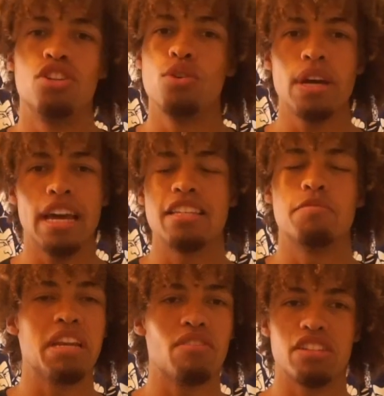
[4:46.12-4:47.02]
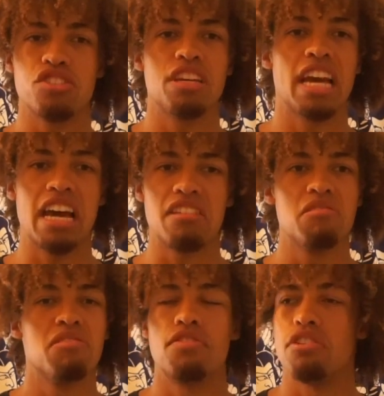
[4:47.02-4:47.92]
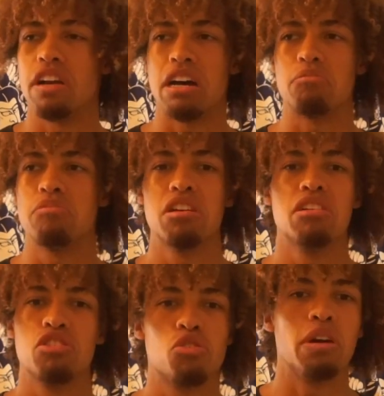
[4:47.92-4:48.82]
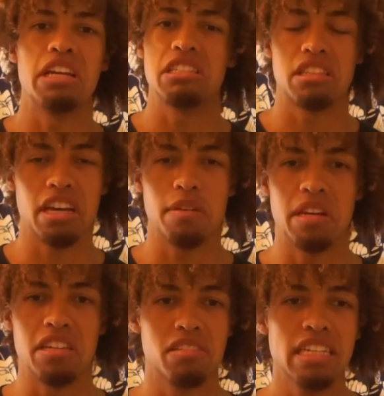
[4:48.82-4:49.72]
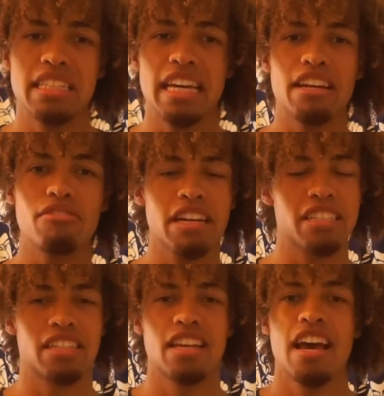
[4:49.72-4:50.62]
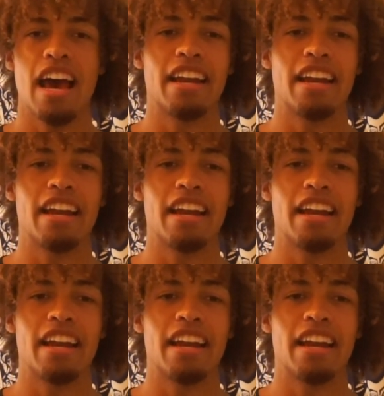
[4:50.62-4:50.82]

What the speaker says: Do it as many rounds as you can for around 20 to 30 minutes. Then take a rest.